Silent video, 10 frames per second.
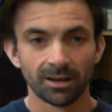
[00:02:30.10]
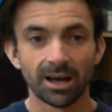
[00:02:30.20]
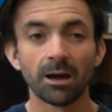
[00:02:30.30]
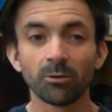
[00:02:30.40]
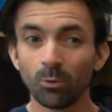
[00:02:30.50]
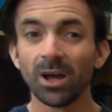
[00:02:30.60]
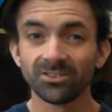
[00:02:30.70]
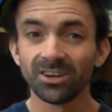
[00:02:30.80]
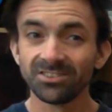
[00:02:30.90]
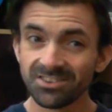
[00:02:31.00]
I'm quite
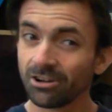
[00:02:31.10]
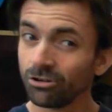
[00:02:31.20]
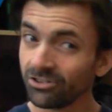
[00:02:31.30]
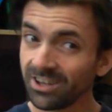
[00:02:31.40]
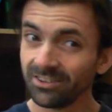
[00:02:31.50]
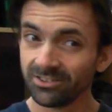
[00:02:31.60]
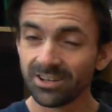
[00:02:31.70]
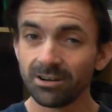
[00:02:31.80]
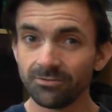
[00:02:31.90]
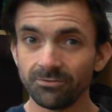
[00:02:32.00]
excited that I could scale this
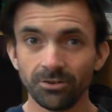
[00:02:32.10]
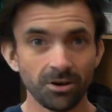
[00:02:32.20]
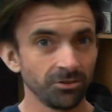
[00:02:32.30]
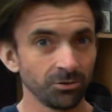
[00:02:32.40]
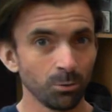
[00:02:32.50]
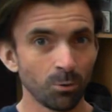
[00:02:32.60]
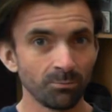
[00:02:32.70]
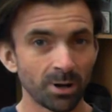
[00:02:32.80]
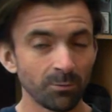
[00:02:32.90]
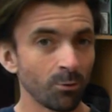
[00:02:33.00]
down even further to a
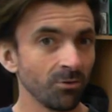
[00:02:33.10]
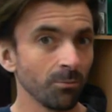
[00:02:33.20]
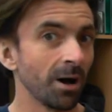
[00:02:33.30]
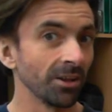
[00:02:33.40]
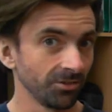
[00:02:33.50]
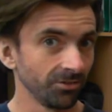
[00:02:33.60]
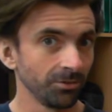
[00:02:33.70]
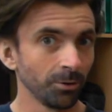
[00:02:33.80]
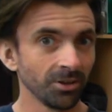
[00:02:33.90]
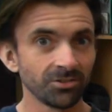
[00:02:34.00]
1x1 foot mat, to
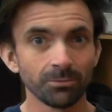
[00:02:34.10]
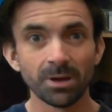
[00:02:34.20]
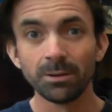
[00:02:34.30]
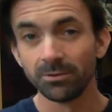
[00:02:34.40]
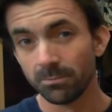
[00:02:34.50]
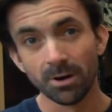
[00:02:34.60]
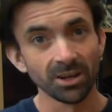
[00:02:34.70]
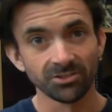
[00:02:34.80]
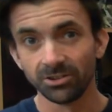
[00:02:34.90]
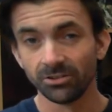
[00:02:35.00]
be honest. You
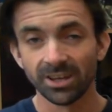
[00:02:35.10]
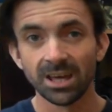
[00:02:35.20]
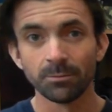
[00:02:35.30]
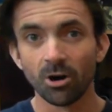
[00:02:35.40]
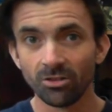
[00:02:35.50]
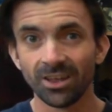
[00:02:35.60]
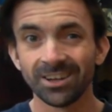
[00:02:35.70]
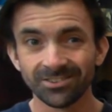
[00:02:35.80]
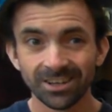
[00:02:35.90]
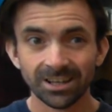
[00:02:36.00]
might see another game on
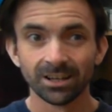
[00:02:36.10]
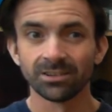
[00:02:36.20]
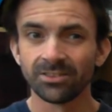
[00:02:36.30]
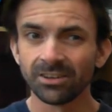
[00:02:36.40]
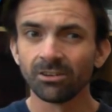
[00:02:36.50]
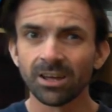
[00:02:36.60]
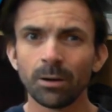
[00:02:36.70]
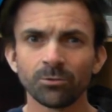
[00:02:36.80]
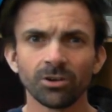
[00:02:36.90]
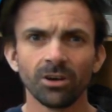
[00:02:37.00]
that, because I think it'll
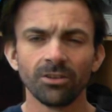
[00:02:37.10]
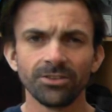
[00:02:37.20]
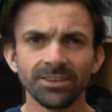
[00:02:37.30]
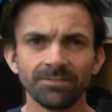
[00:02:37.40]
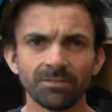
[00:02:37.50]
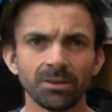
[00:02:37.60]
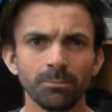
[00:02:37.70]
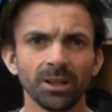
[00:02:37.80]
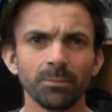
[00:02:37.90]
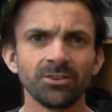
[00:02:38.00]
capture the
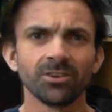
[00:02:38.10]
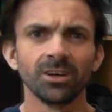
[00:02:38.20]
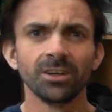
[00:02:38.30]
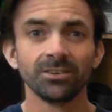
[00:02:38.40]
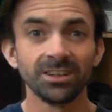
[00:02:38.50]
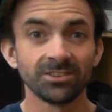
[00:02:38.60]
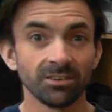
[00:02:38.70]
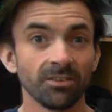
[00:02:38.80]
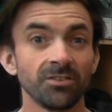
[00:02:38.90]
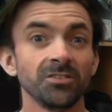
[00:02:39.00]
15mm detail
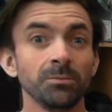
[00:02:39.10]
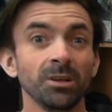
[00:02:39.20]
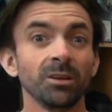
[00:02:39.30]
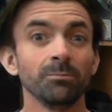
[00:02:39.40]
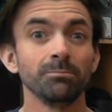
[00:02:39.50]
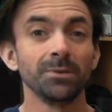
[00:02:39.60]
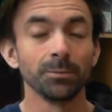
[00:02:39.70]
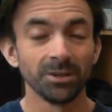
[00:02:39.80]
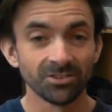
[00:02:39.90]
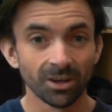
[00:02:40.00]
of the
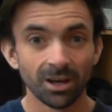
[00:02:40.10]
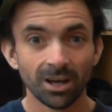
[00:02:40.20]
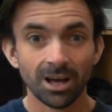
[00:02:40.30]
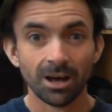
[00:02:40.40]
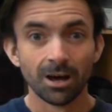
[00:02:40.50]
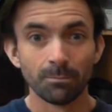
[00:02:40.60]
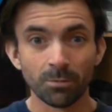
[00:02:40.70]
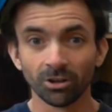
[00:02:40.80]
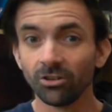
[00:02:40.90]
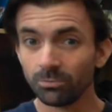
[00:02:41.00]
15mm
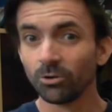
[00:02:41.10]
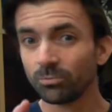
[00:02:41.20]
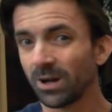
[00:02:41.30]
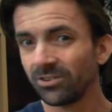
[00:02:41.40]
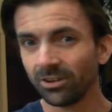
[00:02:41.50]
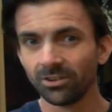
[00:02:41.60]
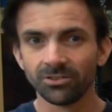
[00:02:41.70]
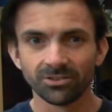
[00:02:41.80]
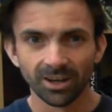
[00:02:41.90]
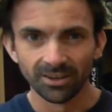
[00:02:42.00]
models much better,
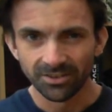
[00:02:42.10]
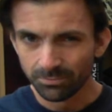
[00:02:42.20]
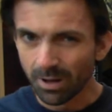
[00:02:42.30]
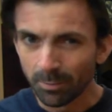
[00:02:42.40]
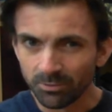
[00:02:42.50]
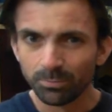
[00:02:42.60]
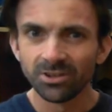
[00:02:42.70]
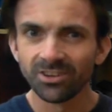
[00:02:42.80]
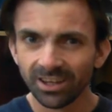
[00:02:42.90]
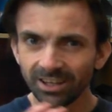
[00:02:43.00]
because this map is
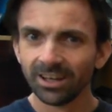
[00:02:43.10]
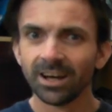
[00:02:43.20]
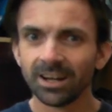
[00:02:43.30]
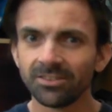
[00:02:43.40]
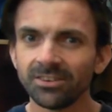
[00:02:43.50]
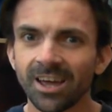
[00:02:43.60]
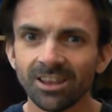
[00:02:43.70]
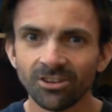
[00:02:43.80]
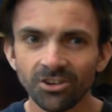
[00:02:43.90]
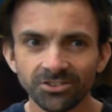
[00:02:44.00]
busy and I think they
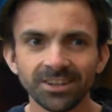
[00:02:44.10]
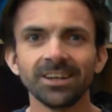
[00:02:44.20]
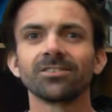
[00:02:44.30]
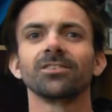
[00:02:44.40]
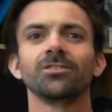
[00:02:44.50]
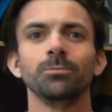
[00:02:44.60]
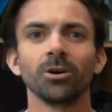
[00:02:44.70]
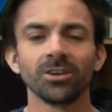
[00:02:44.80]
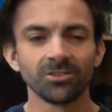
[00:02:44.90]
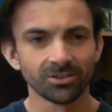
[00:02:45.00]
get lost in it, to be
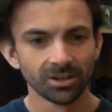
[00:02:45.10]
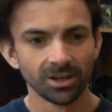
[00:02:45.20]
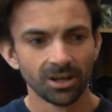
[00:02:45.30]
honest.